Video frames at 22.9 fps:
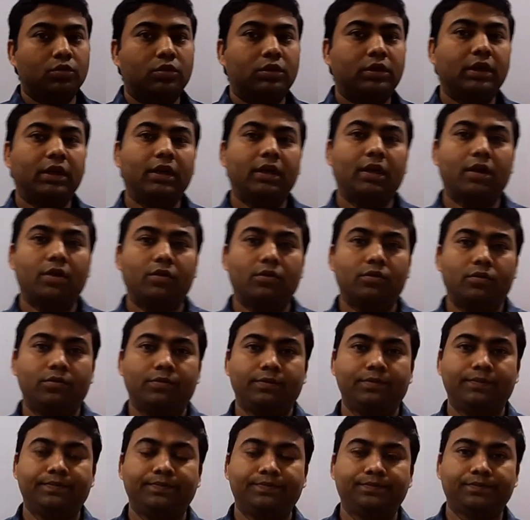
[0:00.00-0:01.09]
till now
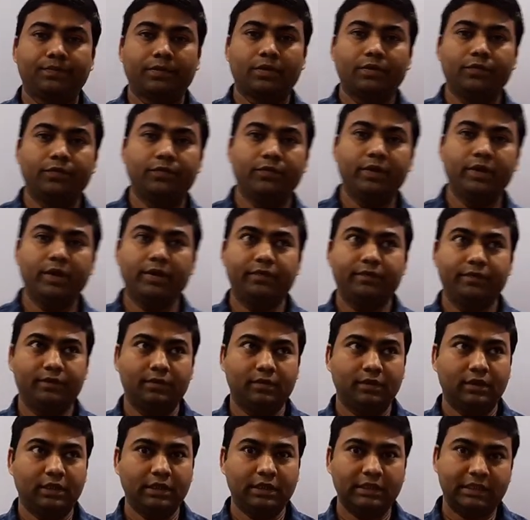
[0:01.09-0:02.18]
we have
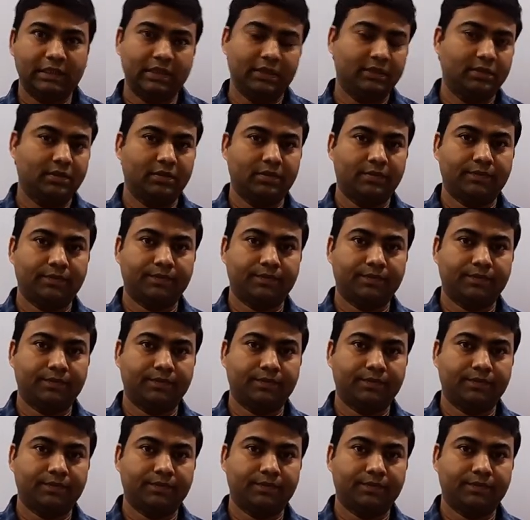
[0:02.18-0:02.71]
discussed